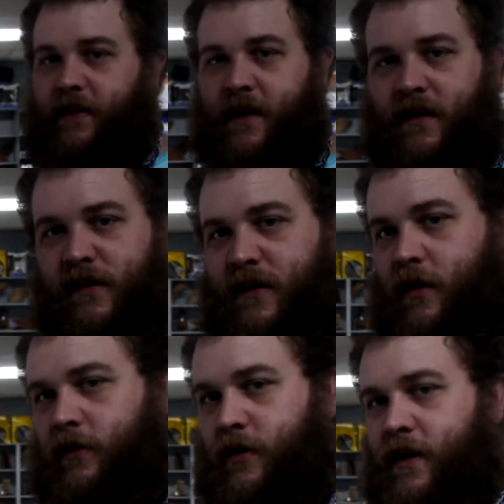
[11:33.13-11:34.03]
this, there
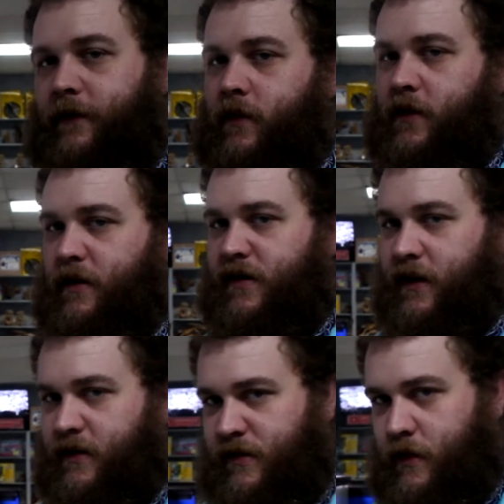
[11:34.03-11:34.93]
are 2 different
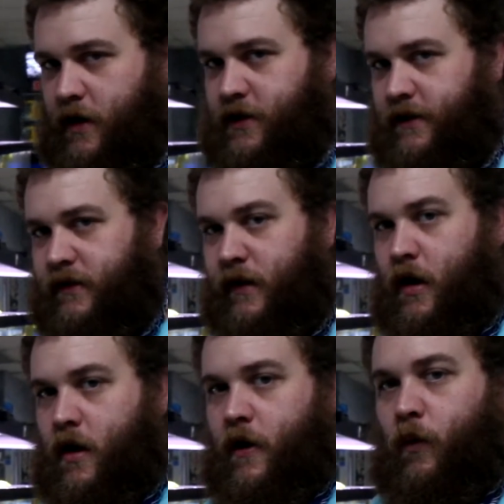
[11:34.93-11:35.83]
dosing instructions.
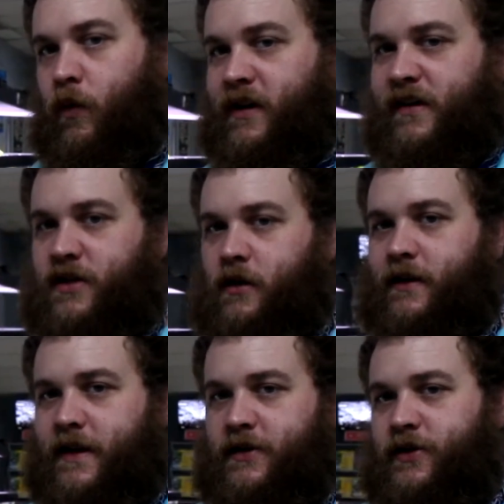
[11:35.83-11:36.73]
One is your
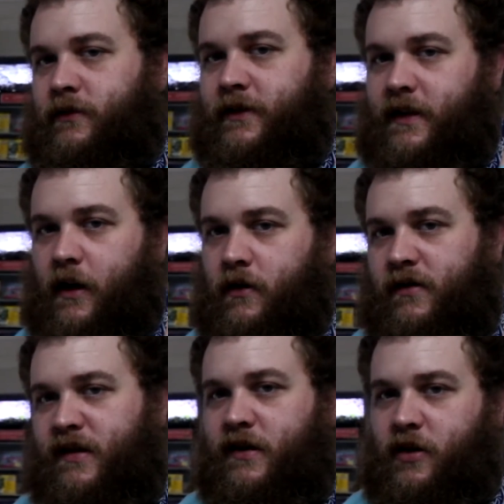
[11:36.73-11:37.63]
initial
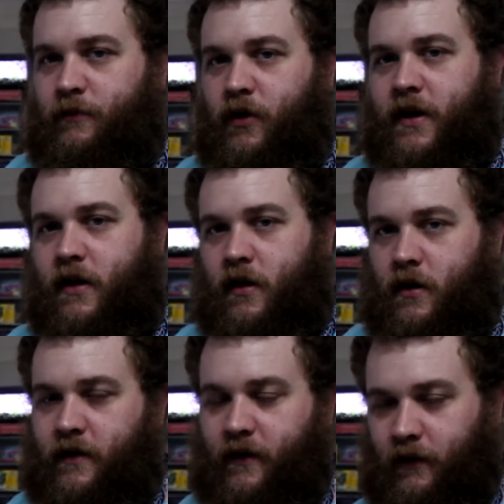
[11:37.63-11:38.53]
dose to bring
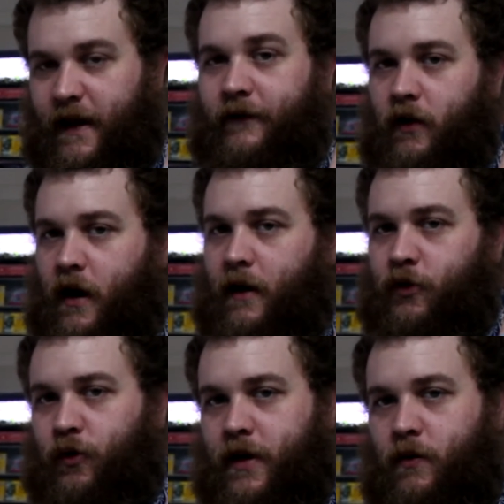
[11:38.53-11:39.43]
the level up
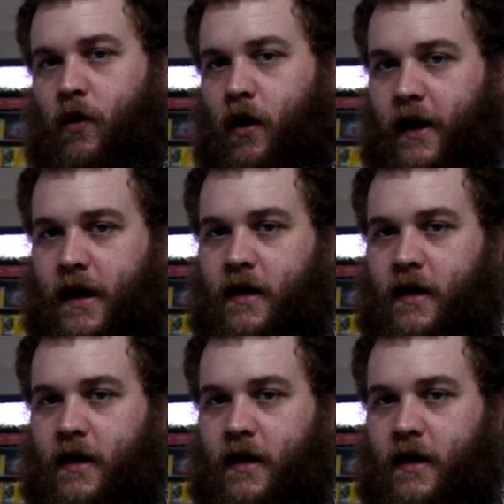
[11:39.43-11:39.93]
to where you want it,